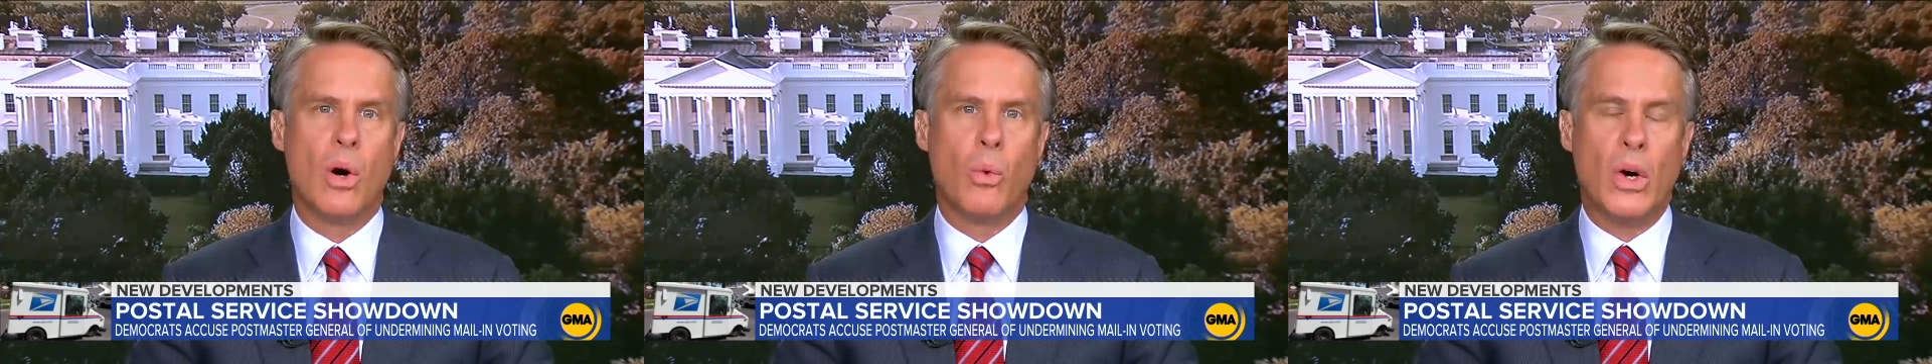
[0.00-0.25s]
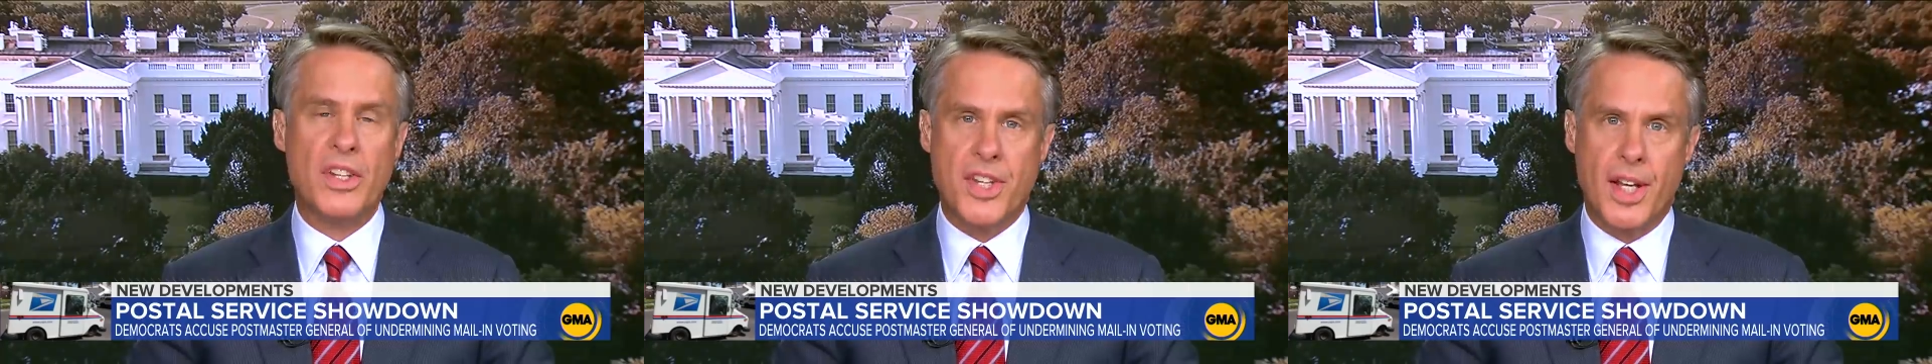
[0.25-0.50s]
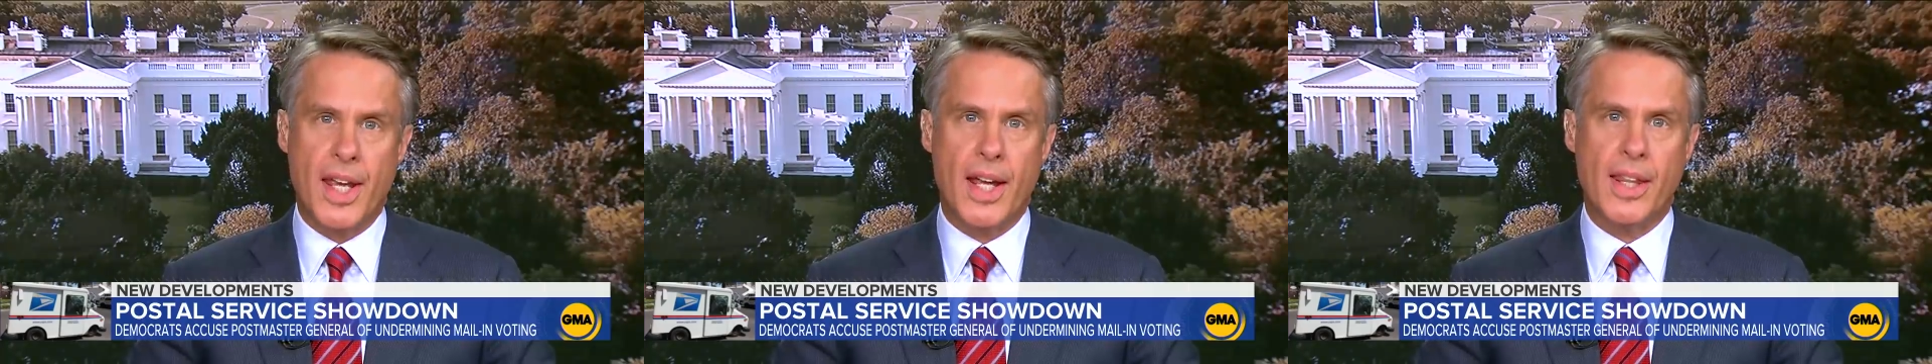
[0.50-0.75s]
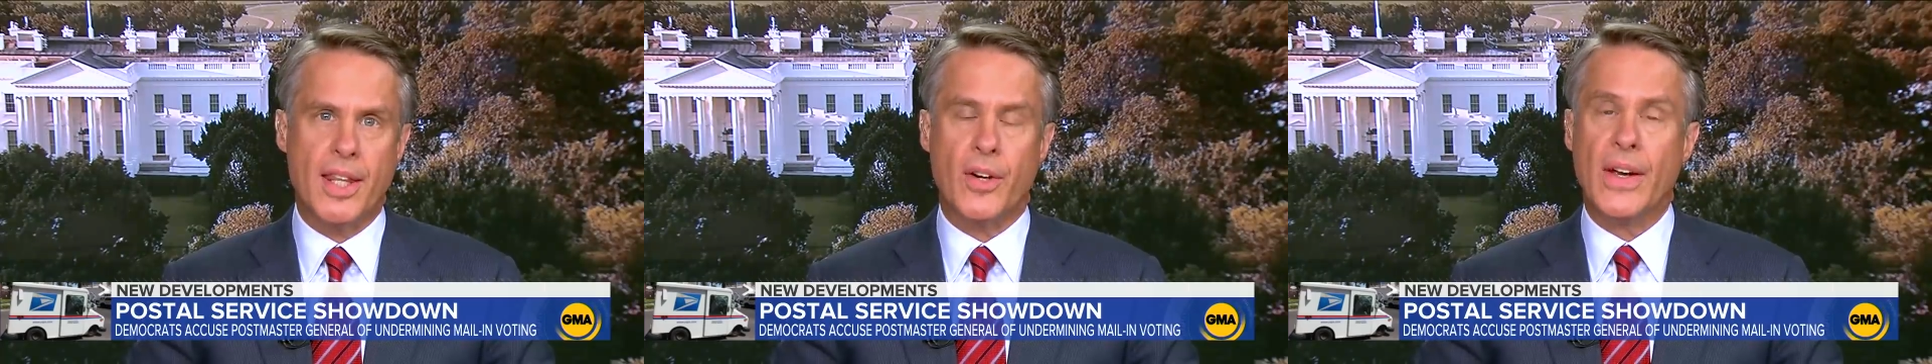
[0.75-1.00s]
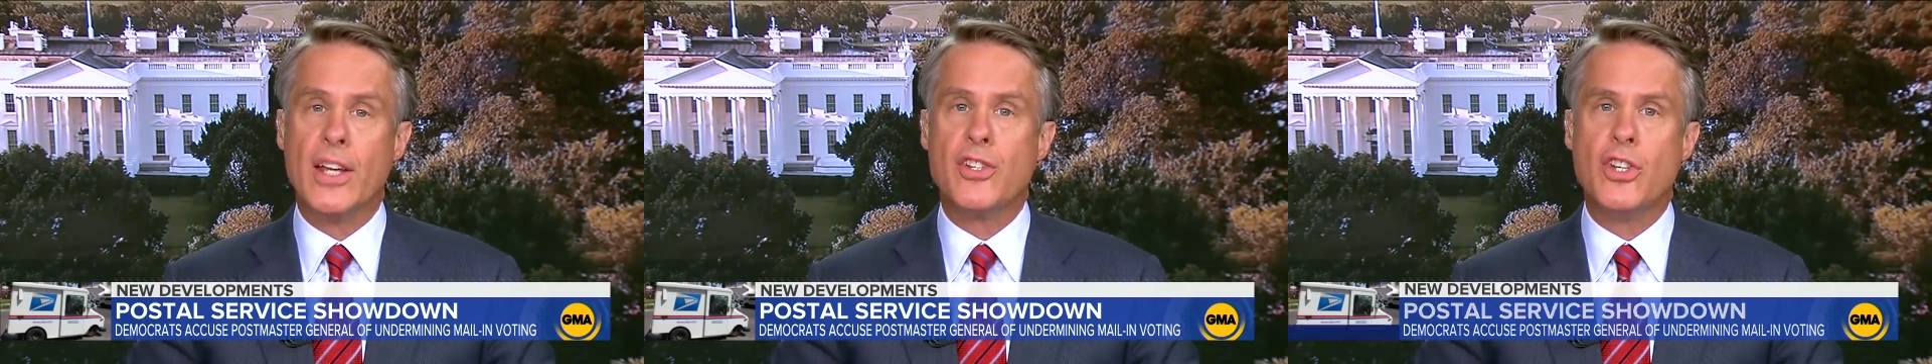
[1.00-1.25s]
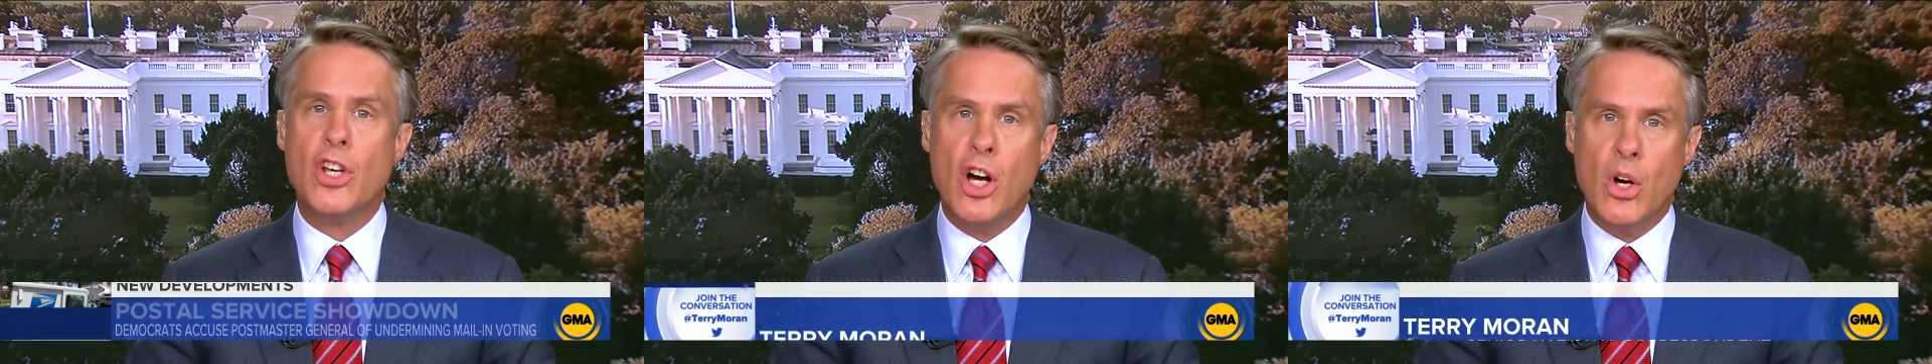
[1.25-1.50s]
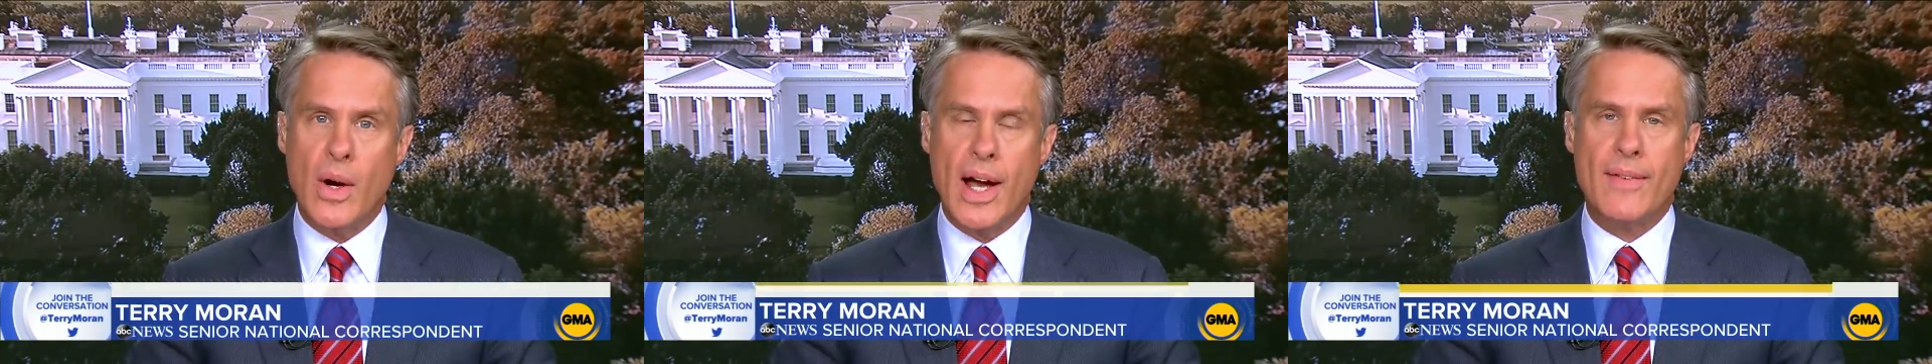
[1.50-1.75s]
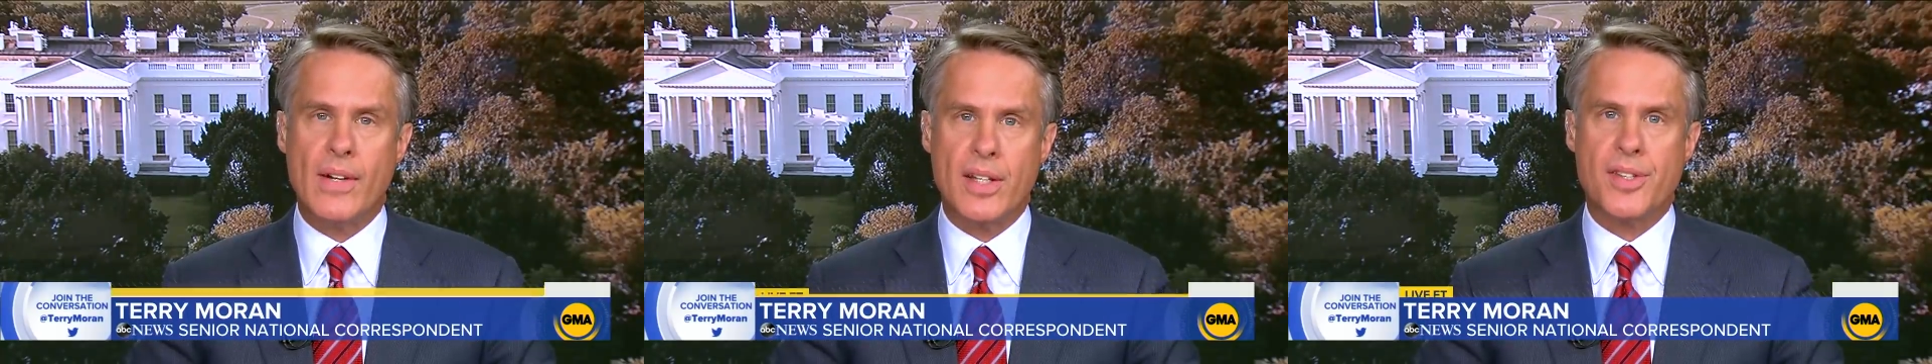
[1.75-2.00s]
Well, once again, there is
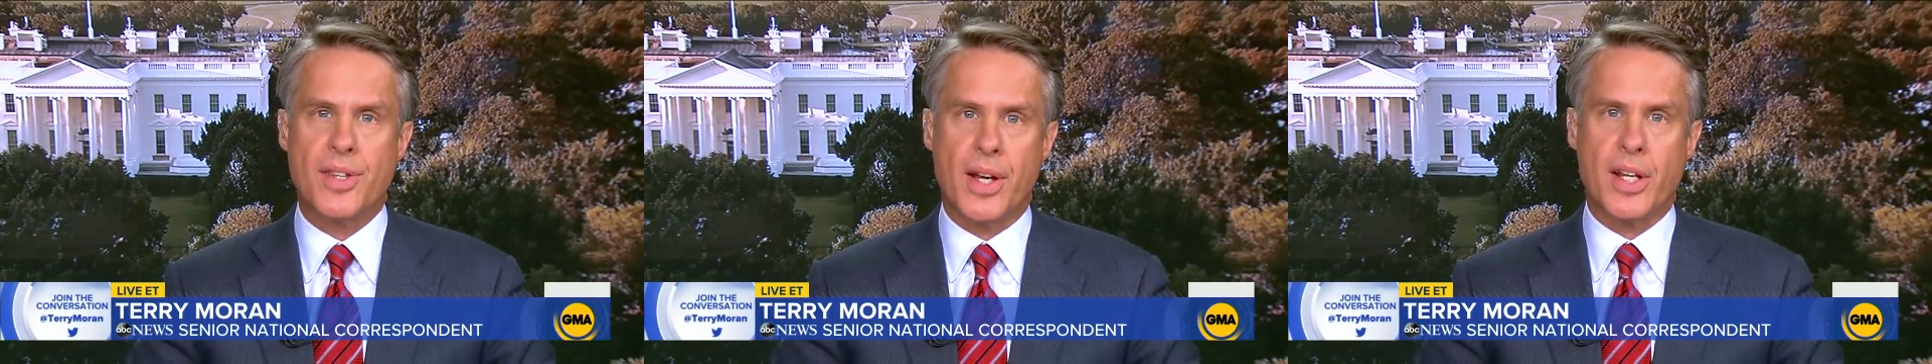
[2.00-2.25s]
no evidence